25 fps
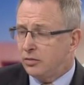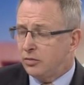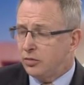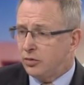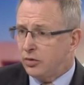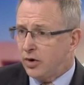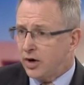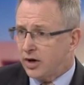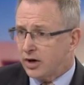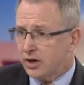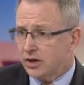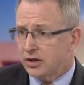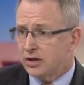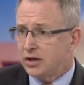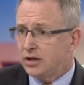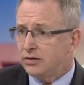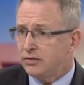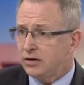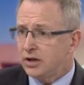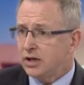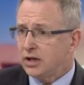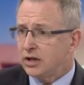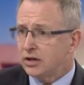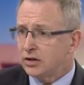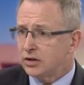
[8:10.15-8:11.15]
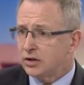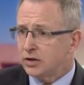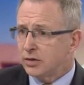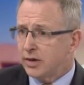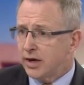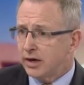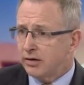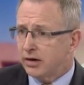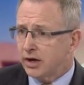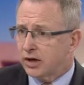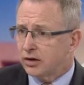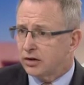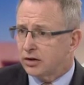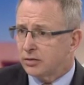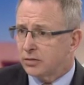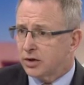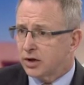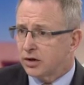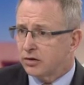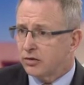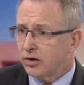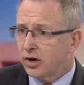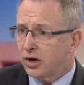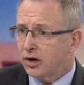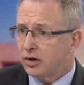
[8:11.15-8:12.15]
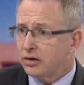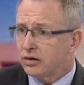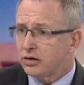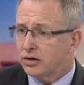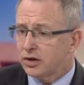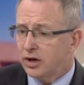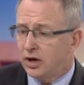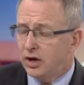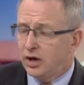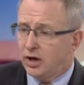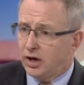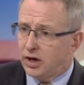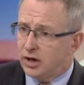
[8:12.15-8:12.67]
productivity and to our economic growth.